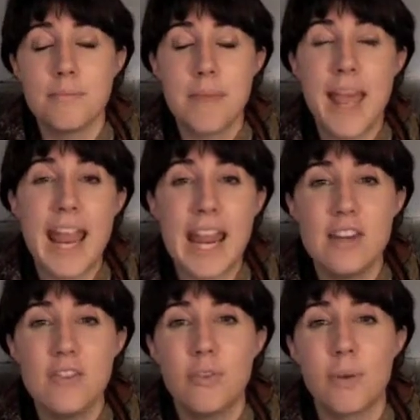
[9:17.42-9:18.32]

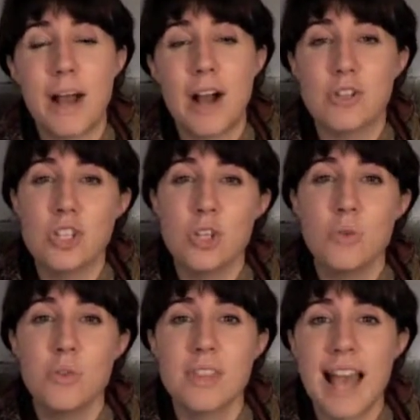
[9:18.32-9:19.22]
paid for about
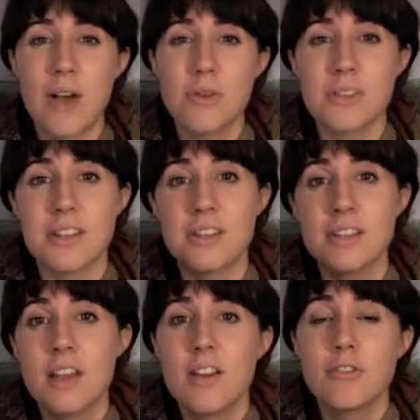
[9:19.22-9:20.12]
2,000
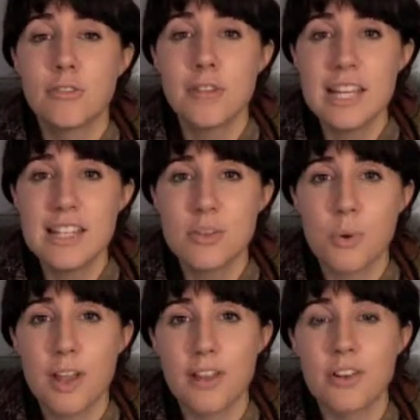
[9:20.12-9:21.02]
free
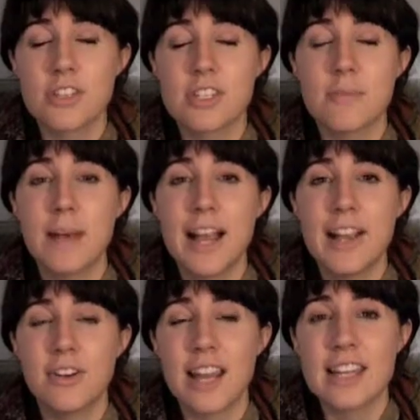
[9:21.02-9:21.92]
soilers to
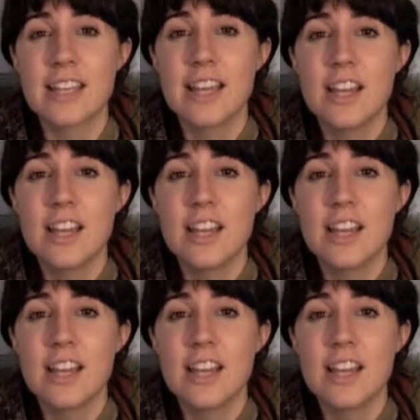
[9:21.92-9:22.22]
migrate